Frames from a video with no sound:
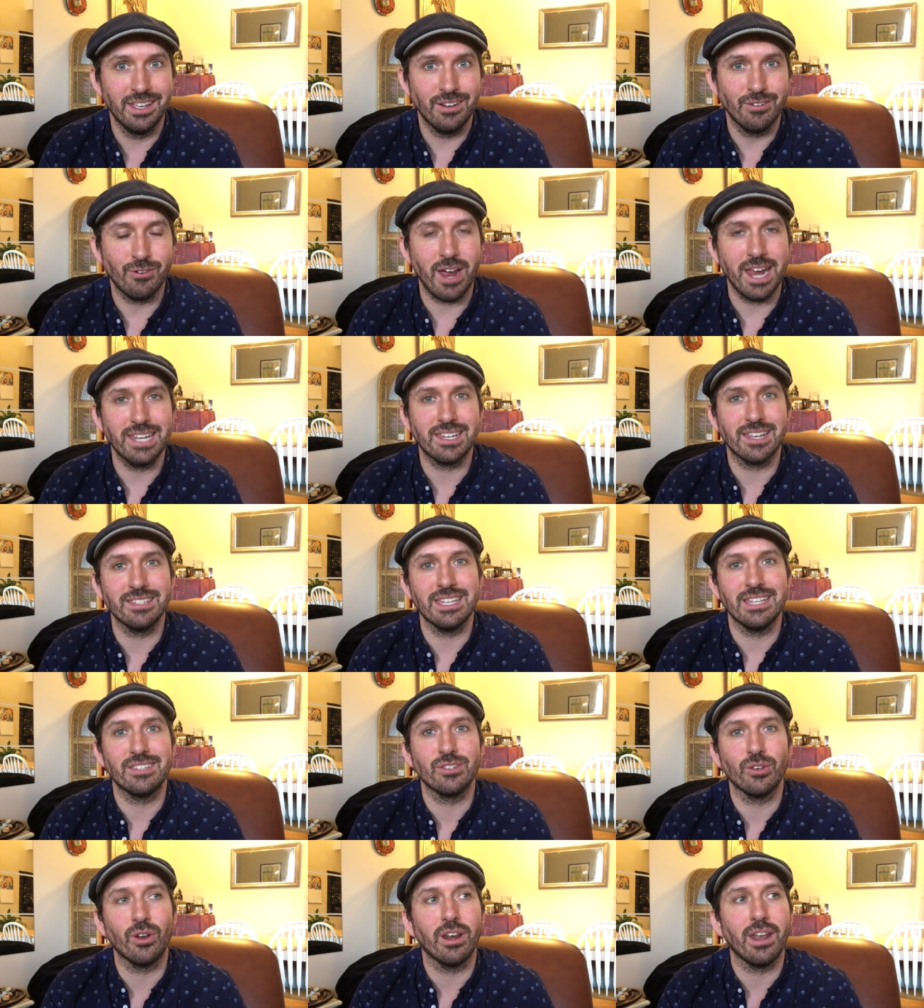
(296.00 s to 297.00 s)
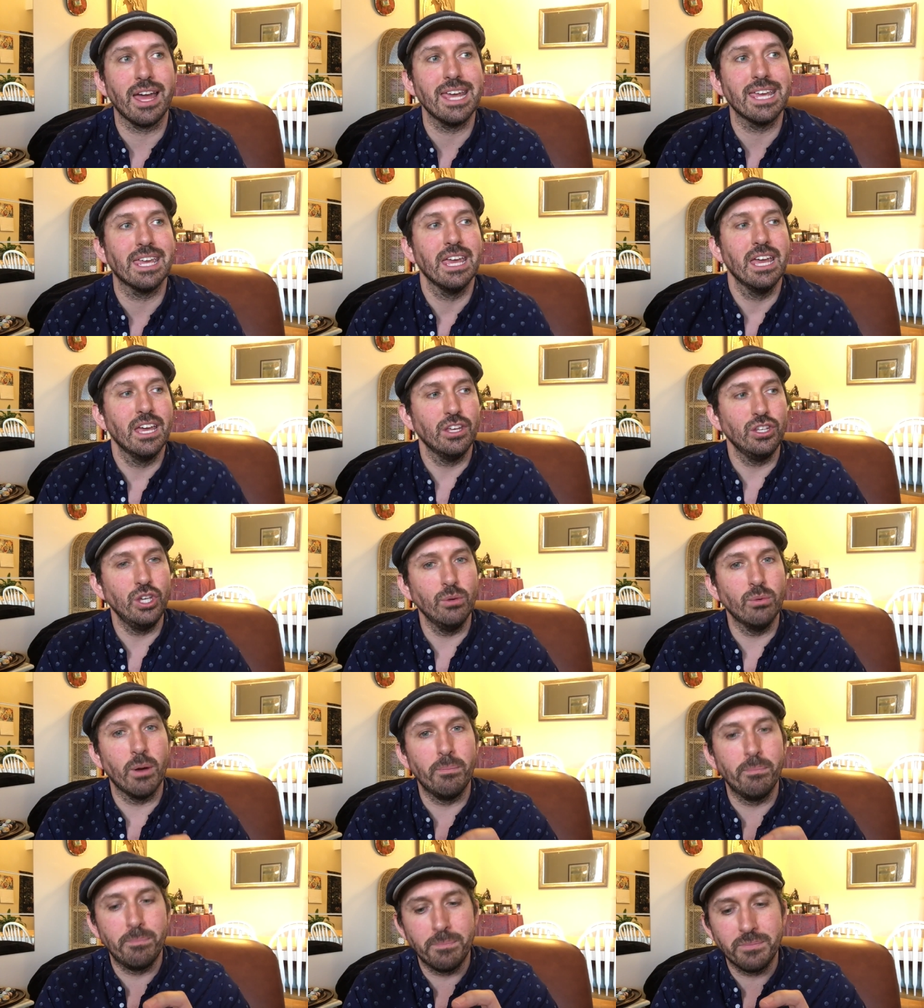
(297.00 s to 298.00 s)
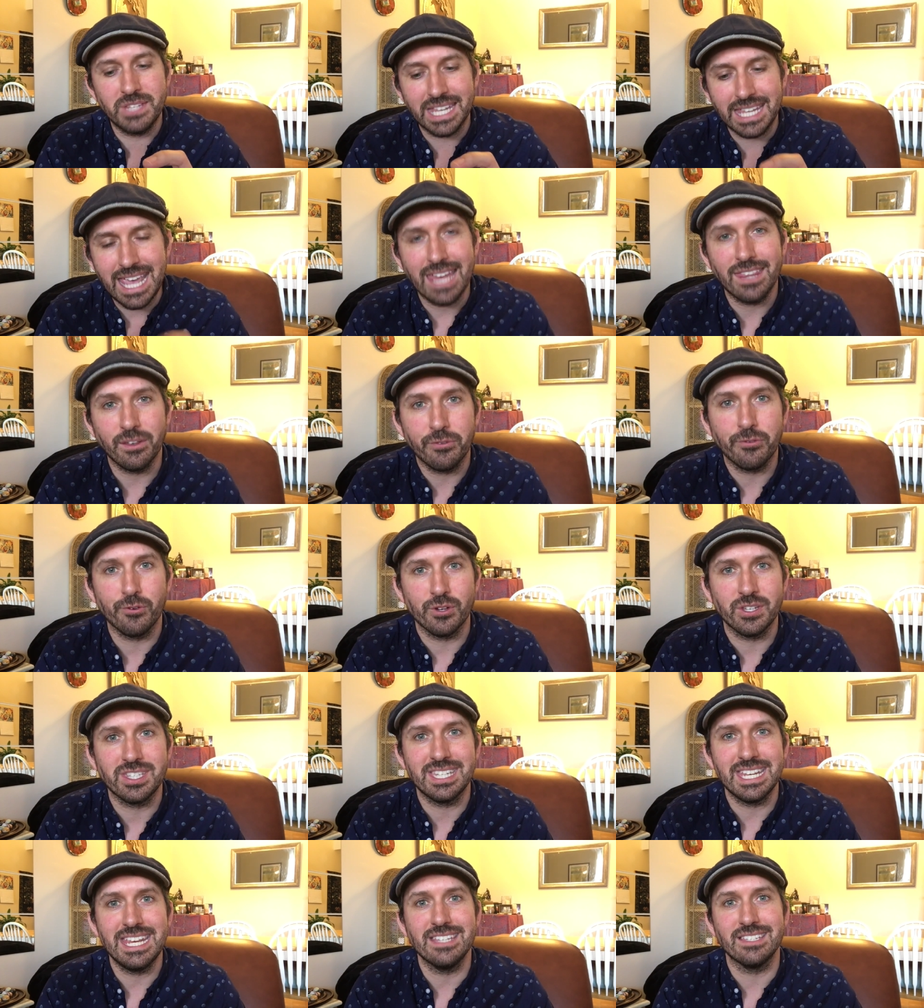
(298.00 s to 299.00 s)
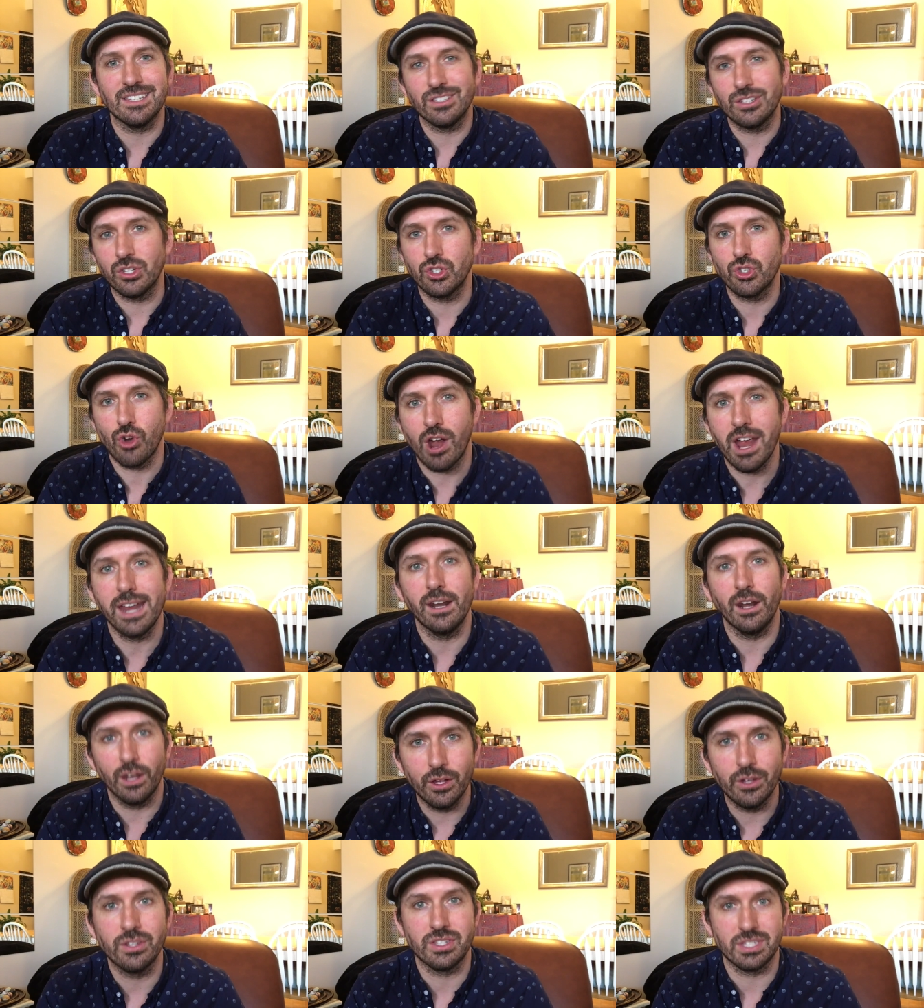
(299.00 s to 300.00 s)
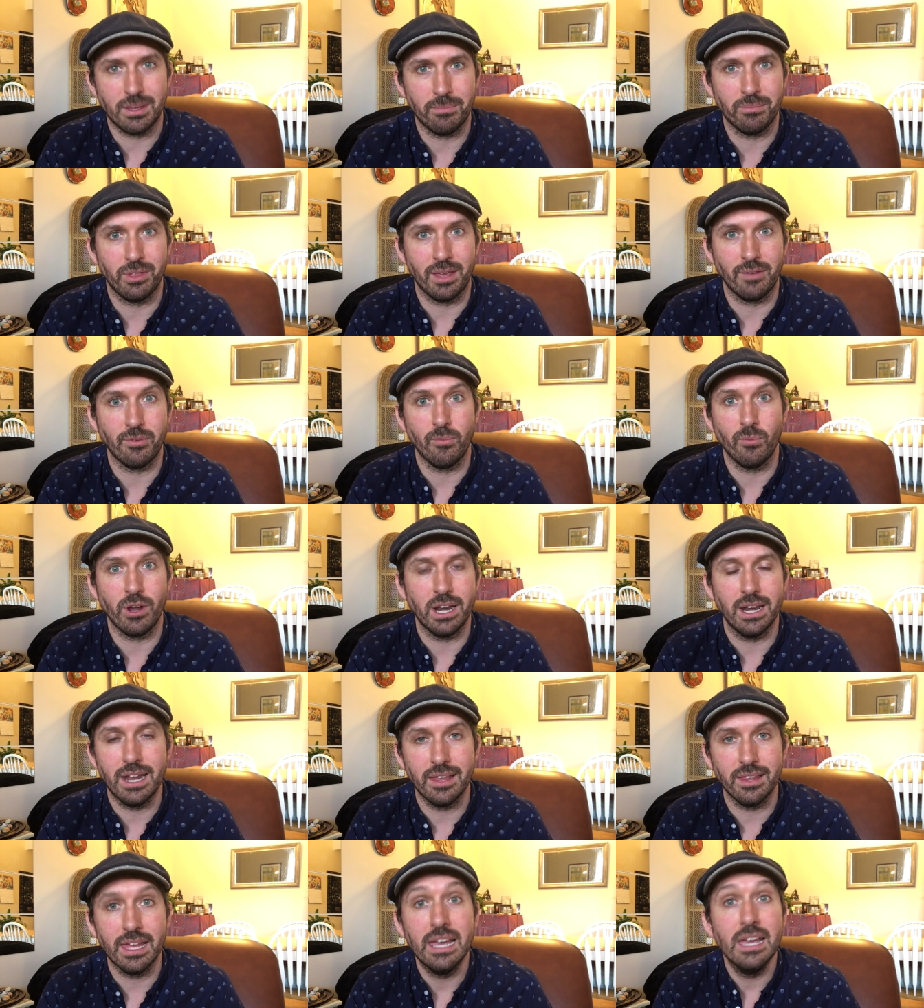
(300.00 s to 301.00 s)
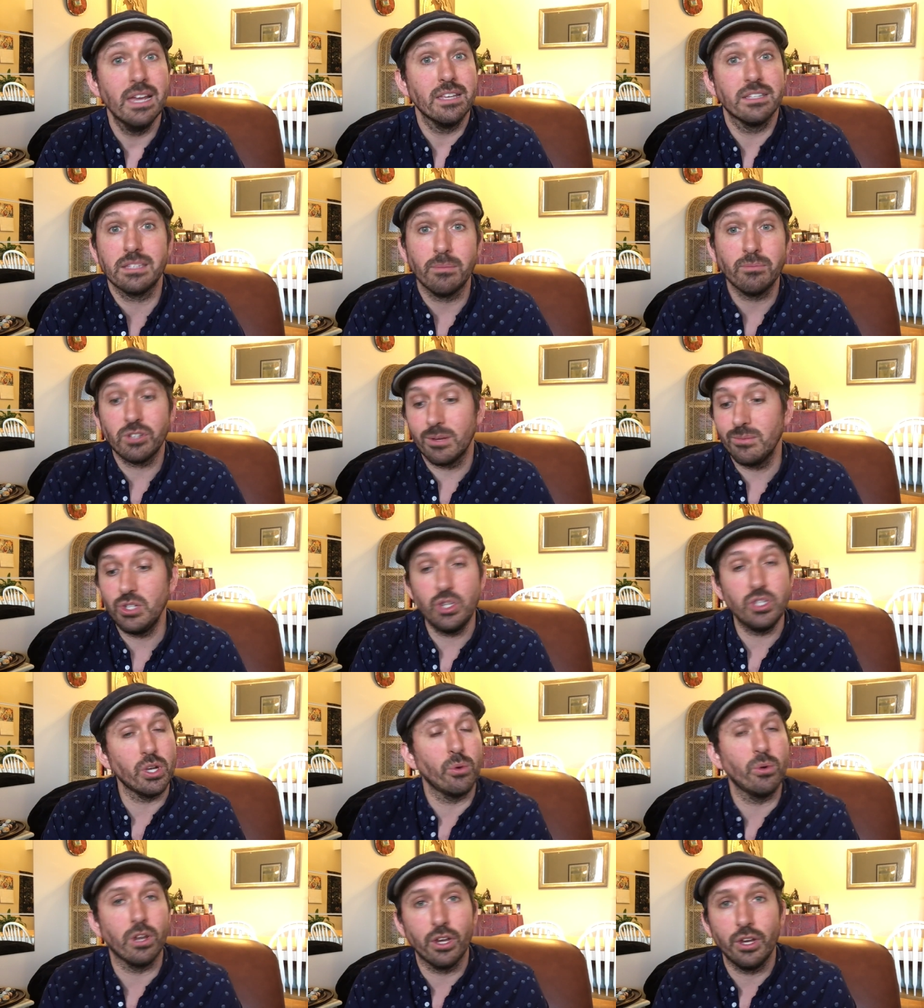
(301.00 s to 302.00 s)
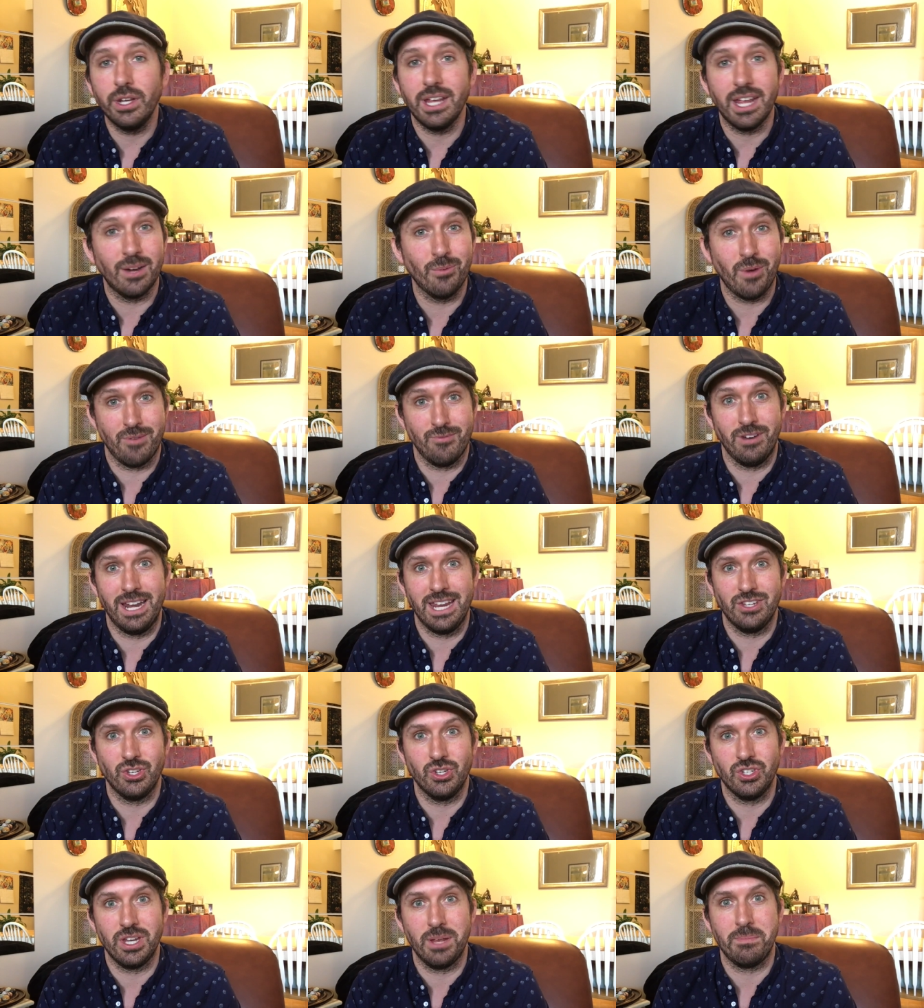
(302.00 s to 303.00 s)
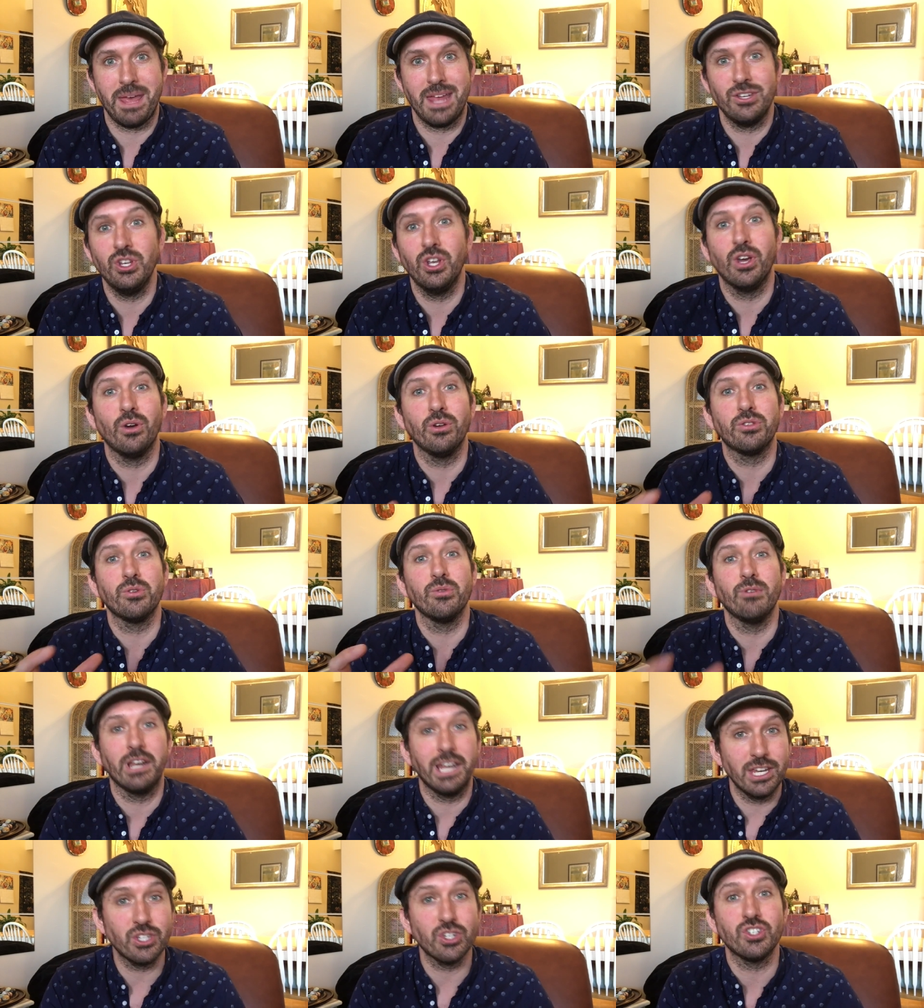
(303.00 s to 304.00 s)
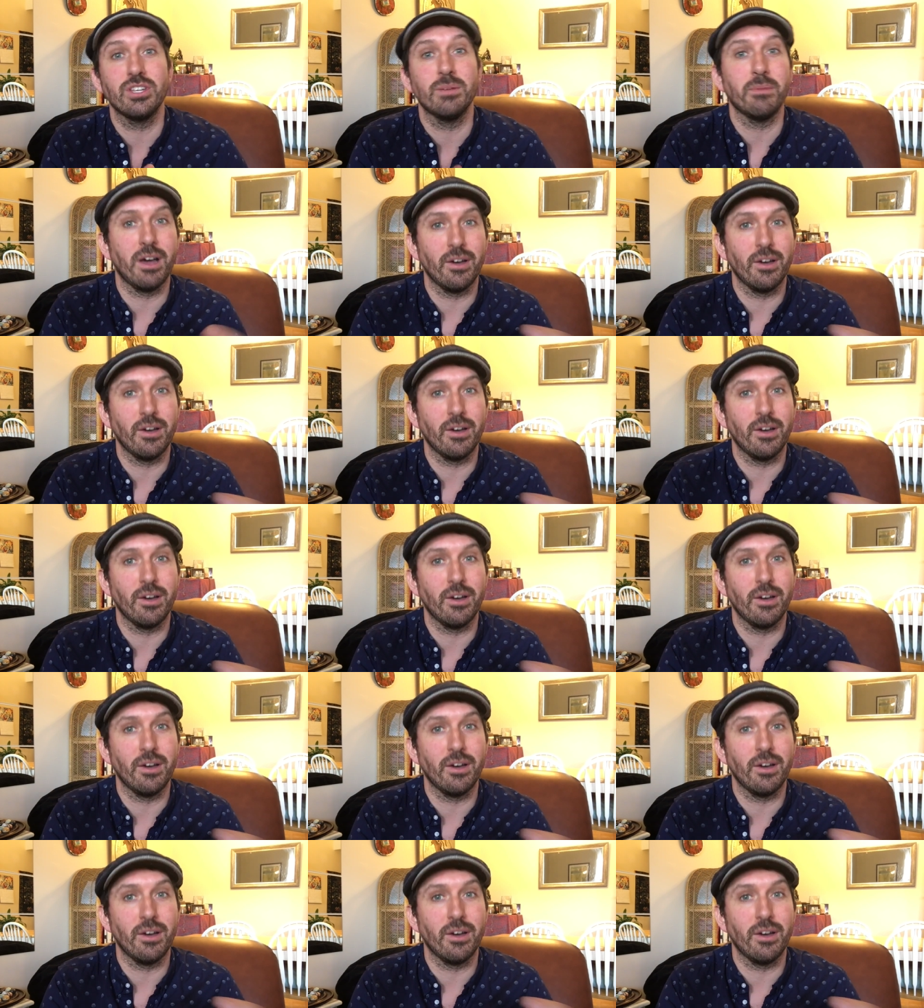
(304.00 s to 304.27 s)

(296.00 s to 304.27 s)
right? Because it's sort of like you were together for a season to try and learn something from one another. Sometimes you don't learn it in one relationship and you go through relationship